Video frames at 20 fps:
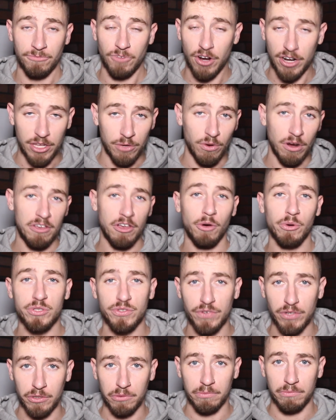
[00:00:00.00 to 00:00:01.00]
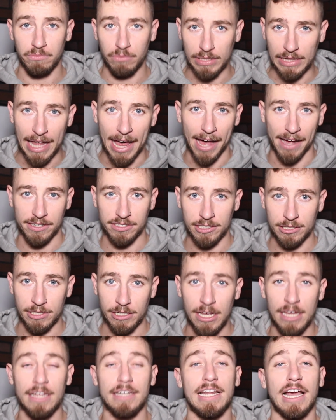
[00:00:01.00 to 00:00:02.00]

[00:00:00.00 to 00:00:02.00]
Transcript: All right, you want to always feel relaxed.